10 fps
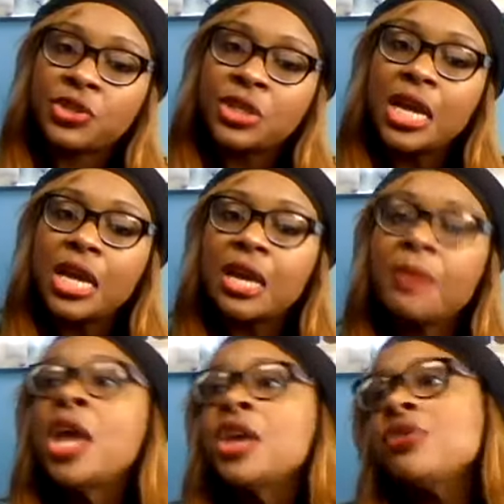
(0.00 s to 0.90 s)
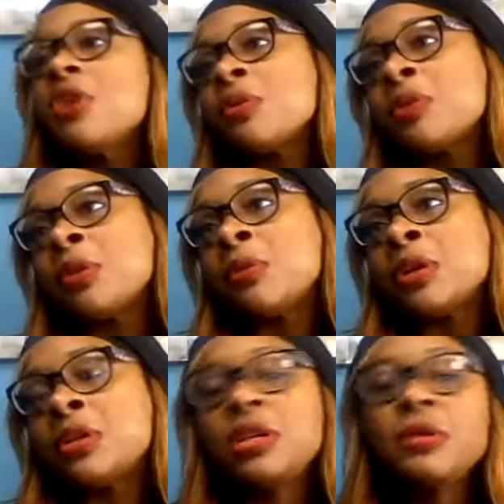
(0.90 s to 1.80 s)
time, you don't really want
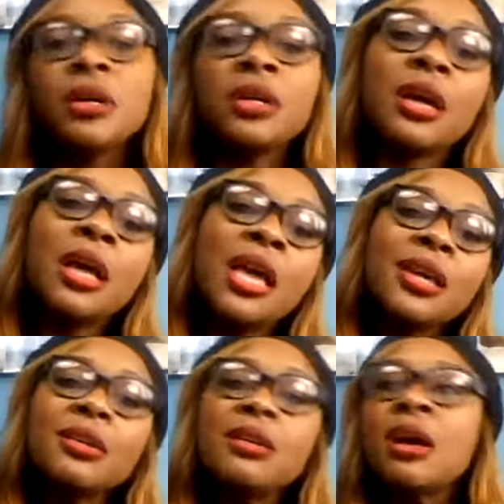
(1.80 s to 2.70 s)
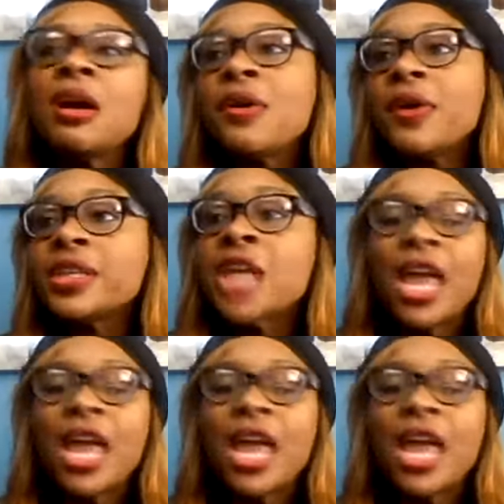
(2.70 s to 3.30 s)
to do it.